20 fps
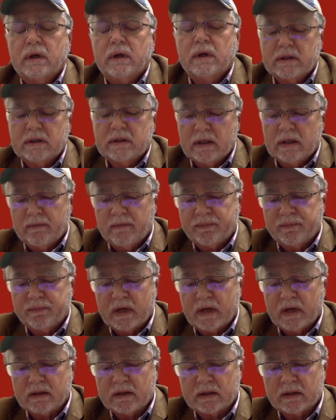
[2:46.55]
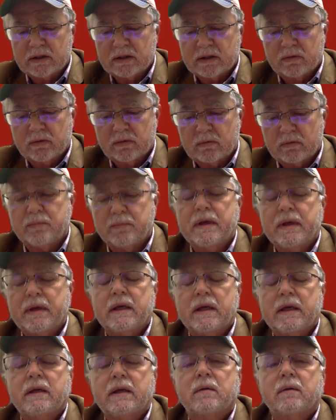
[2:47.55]
But I thought this one would
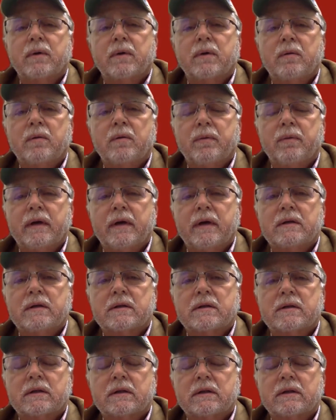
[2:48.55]
be appropriate,